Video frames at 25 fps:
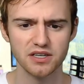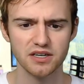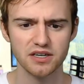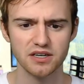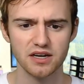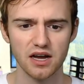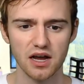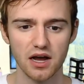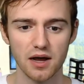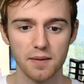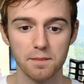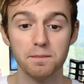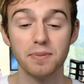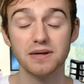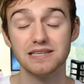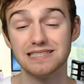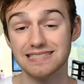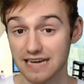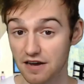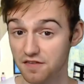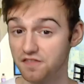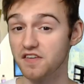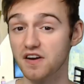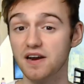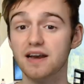But
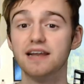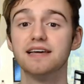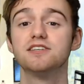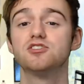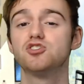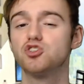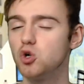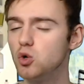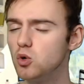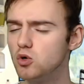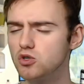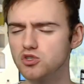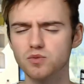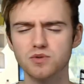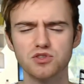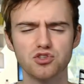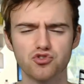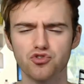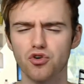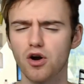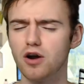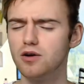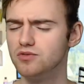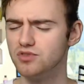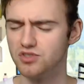definitely, tours with
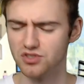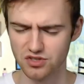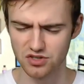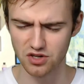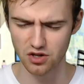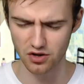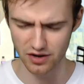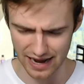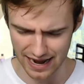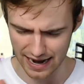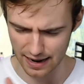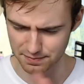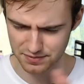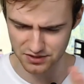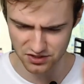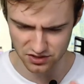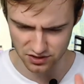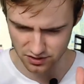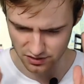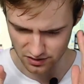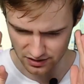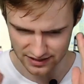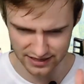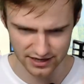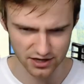drones look
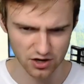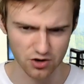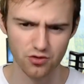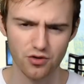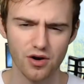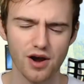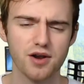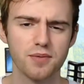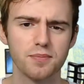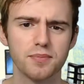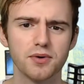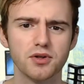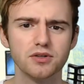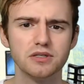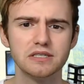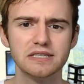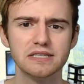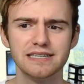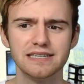absolutely incredible.